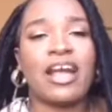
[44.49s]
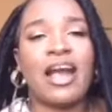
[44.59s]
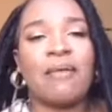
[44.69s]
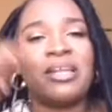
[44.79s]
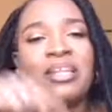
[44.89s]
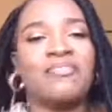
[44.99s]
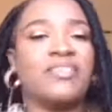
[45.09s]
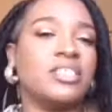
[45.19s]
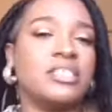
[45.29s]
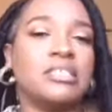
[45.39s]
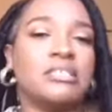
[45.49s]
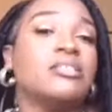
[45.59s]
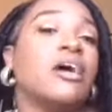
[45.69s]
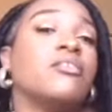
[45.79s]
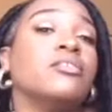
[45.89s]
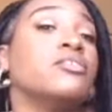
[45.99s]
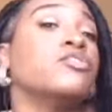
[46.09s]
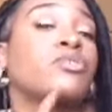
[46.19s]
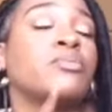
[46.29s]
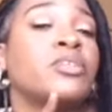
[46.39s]
I'm going to leave the details down in the
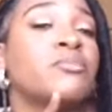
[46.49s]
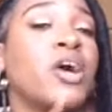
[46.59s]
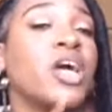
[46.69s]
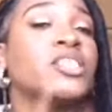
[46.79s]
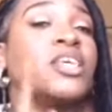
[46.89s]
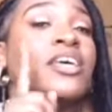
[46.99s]
description box,